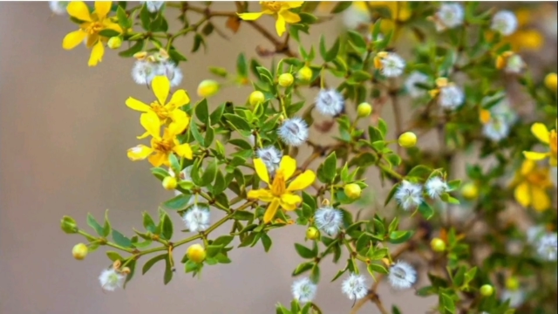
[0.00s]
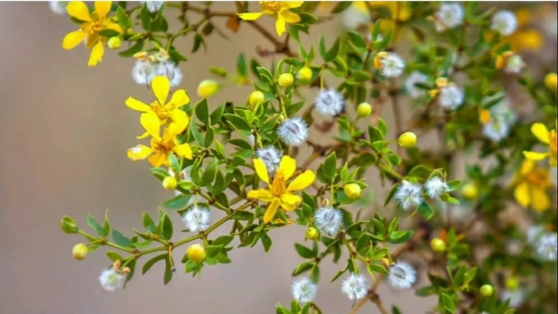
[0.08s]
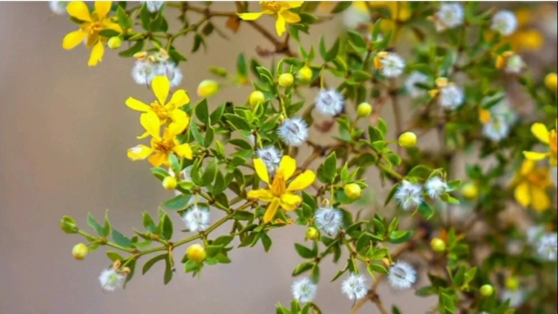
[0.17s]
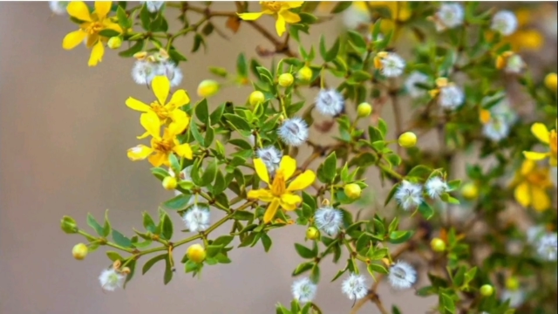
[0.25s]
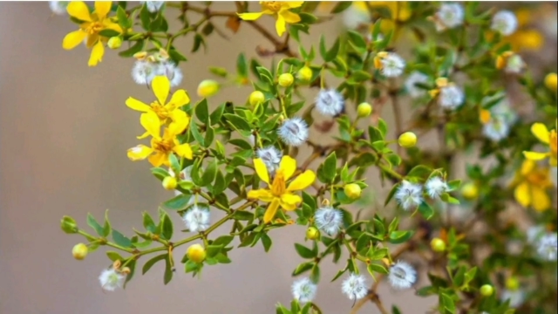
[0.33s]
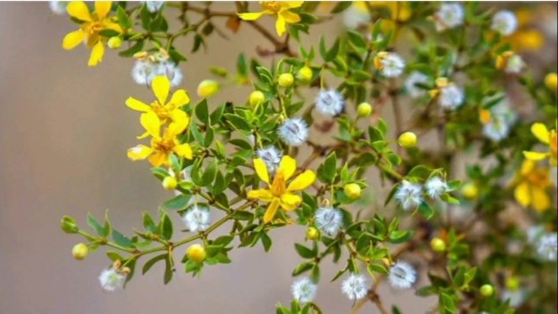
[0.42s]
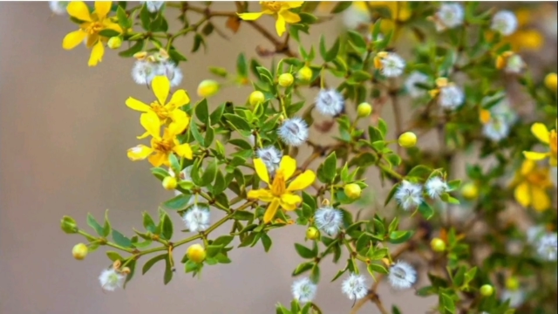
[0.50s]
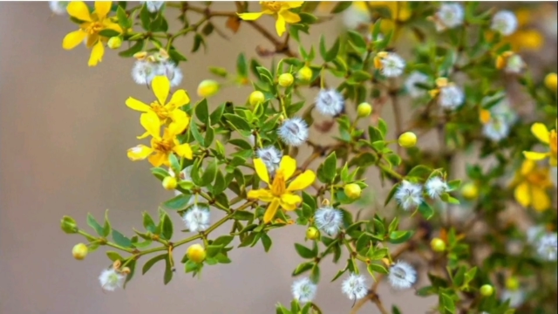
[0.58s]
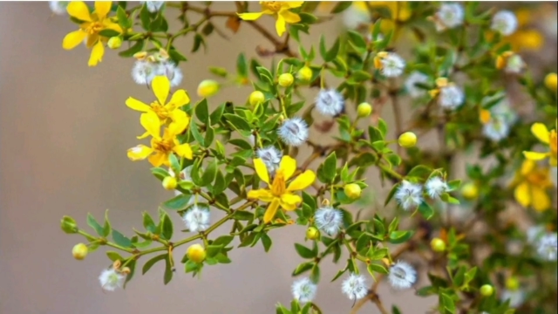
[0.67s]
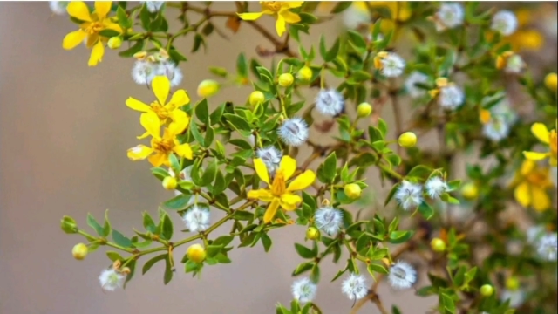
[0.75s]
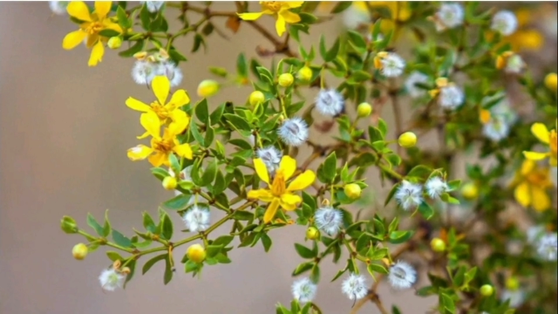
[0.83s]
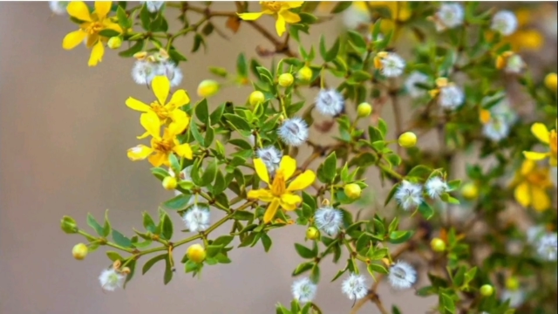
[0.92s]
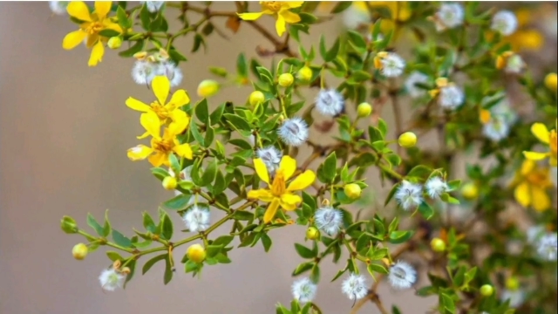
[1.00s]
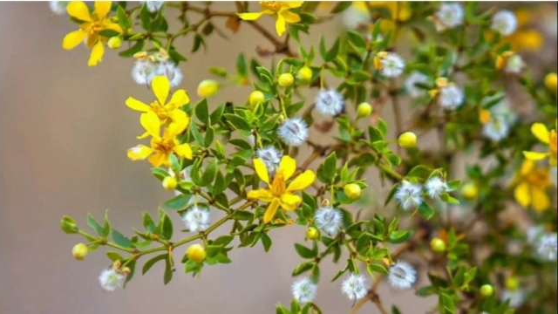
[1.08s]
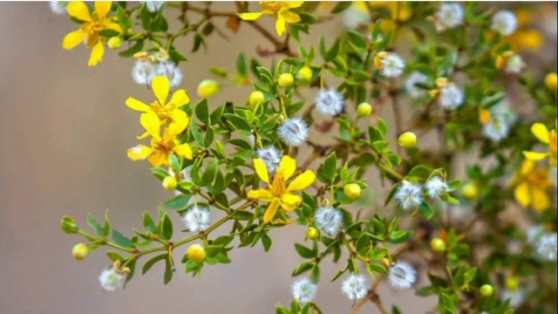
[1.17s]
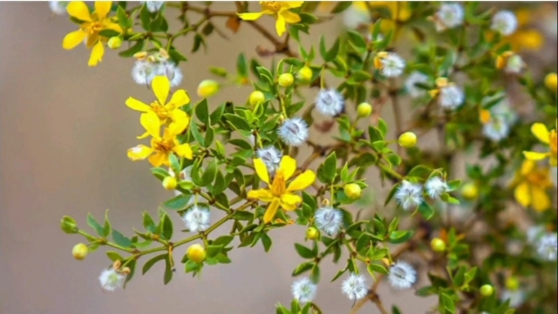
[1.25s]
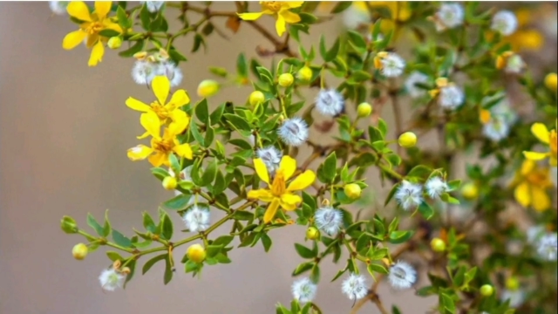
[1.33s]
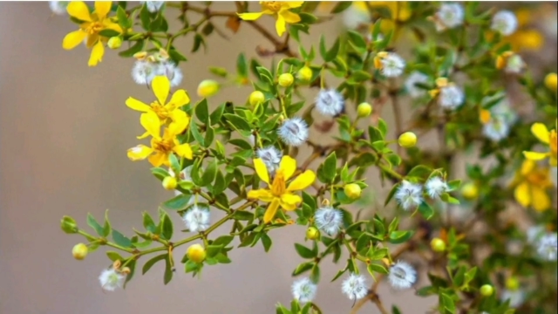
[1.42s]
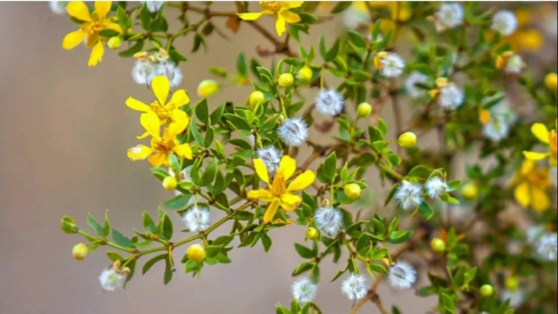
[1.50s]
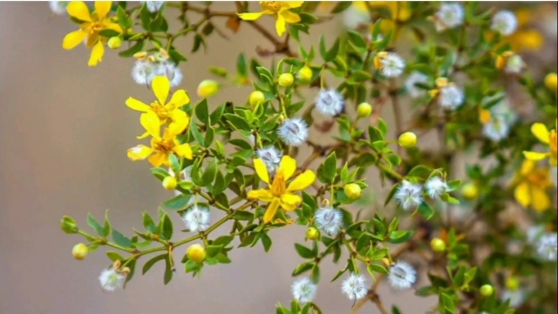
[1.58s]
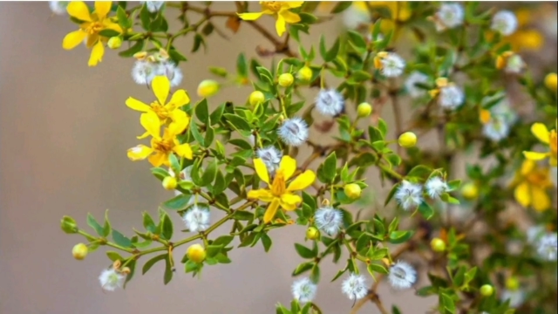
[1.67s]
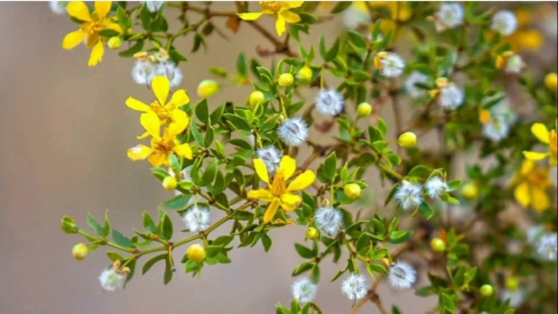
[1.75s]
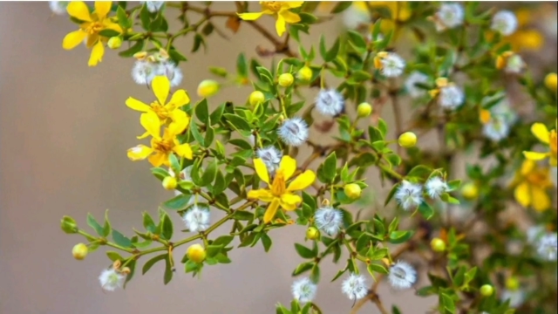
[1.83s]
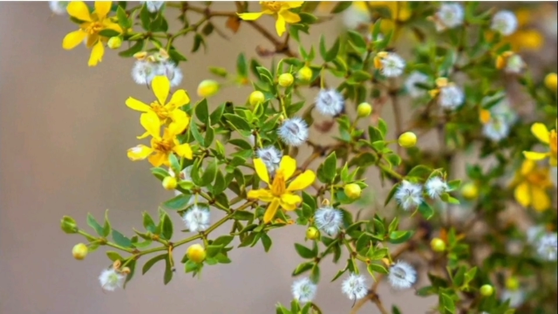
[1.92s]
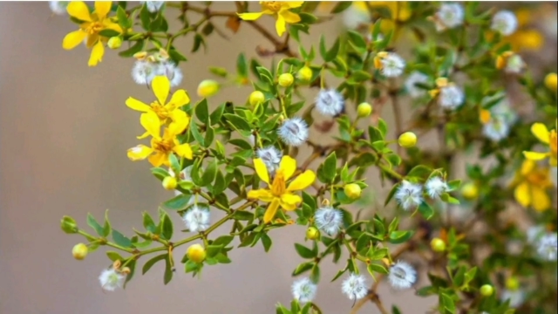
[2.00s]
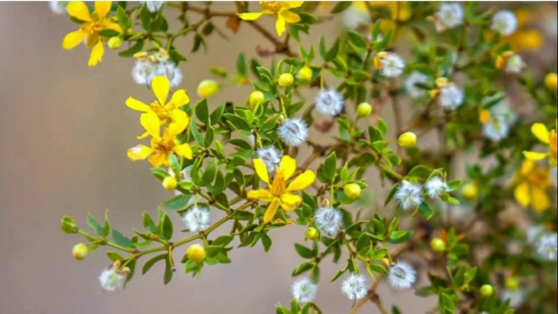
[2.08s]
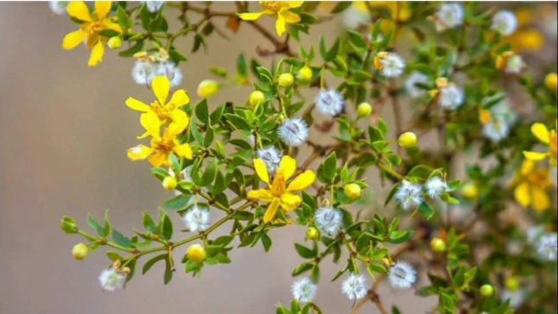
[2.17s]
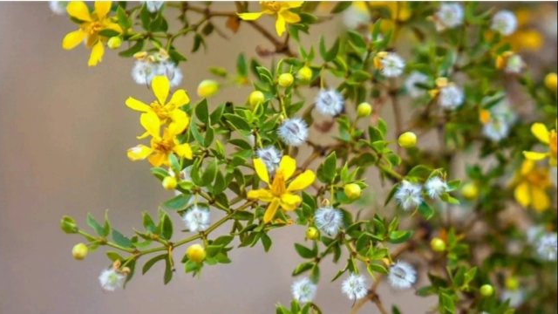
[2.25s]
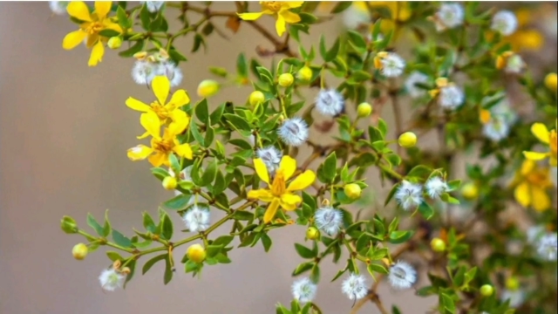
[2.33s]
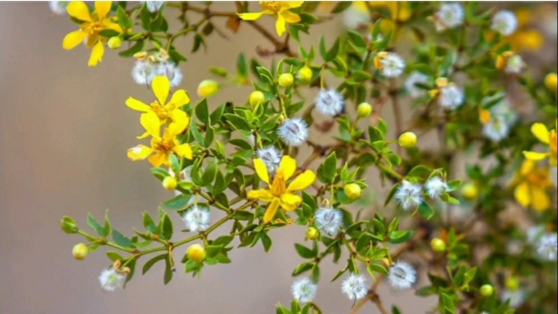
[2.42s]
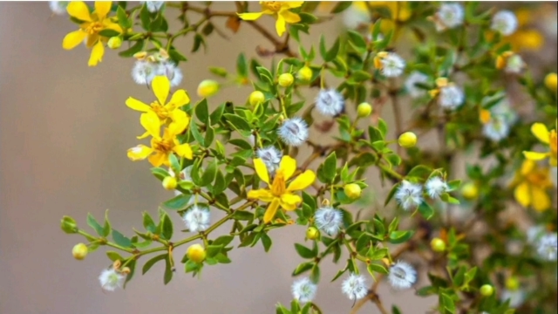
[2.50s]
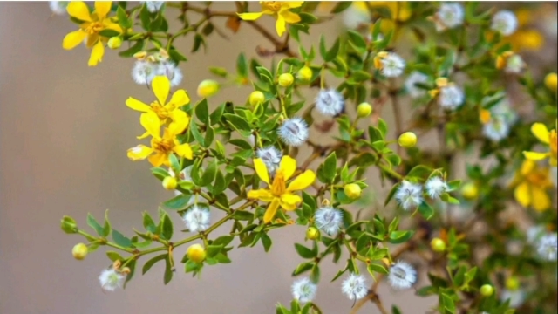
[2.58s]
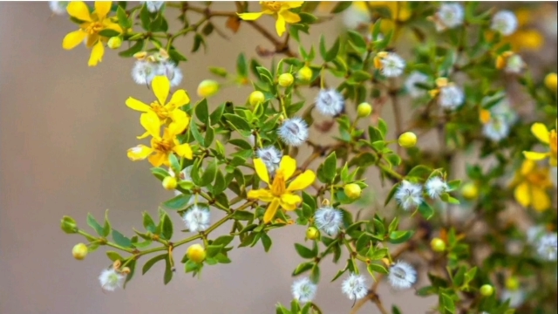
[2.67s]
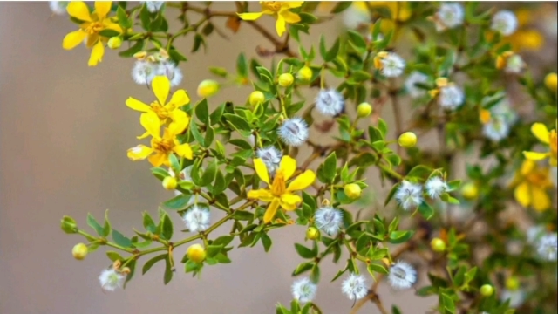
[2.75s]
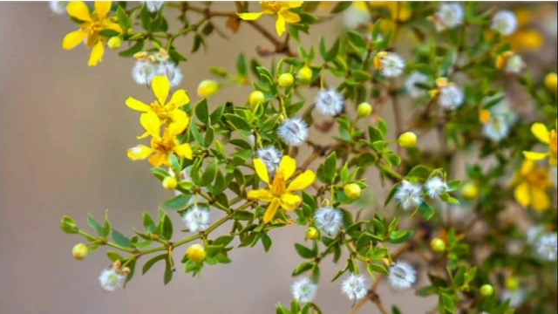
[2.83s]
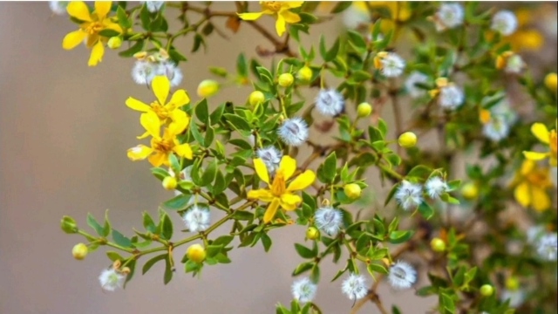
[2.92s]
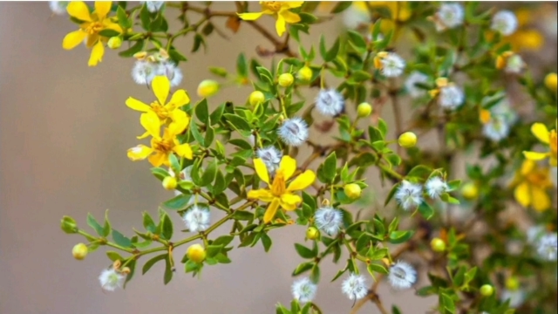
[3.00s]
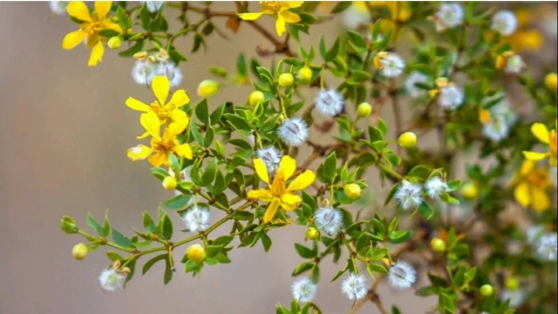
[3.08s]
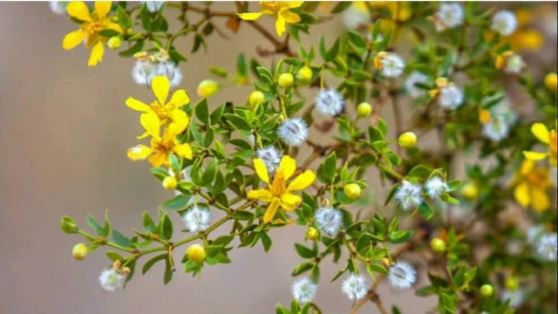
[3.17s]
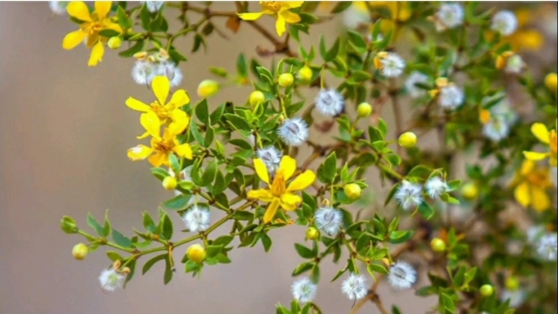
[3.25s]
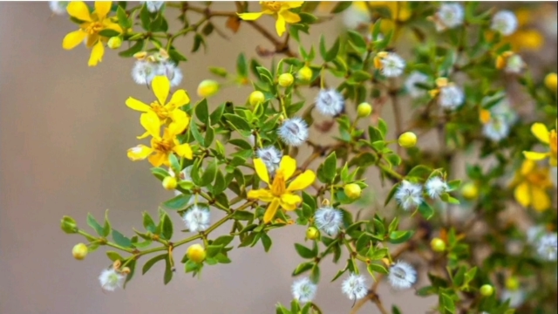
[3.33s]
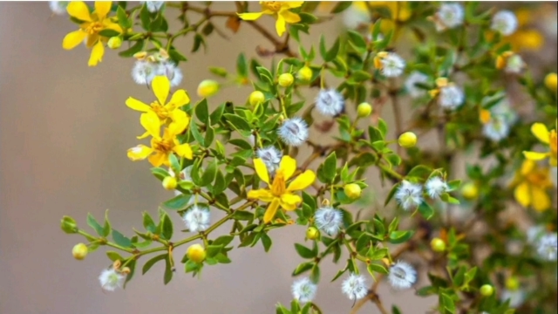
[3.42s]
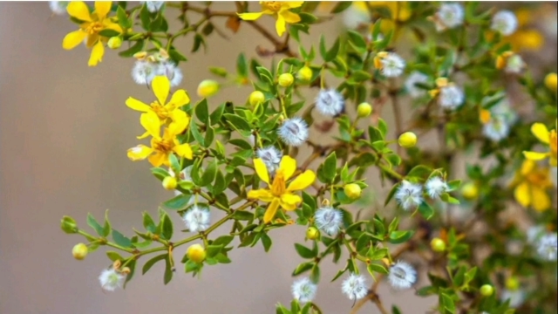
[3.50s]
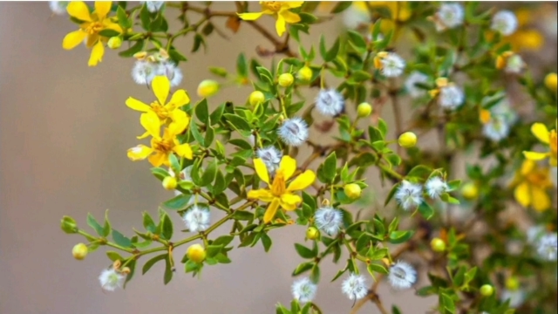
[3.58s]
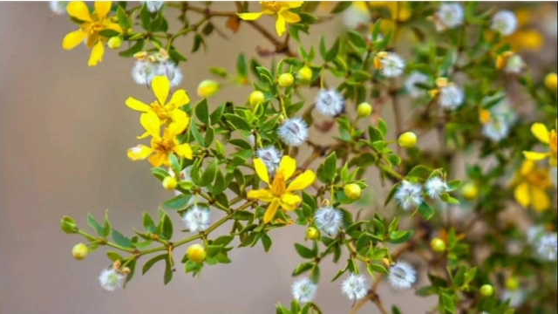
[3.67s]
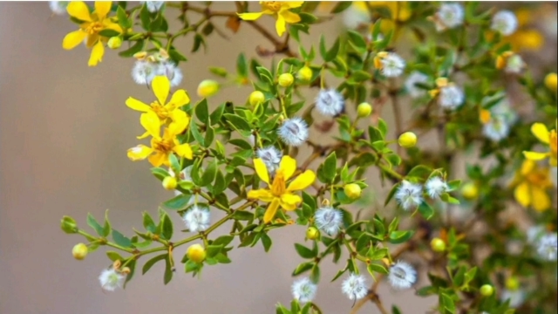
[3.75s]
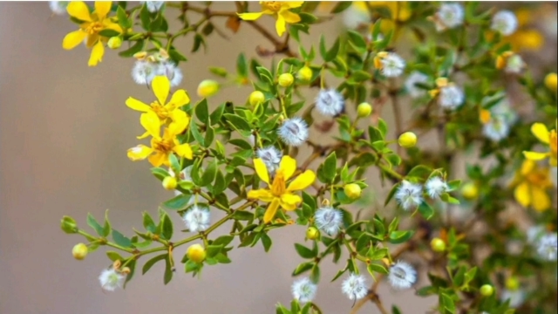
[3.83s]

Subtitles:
No face is visible, so there are no lips to read.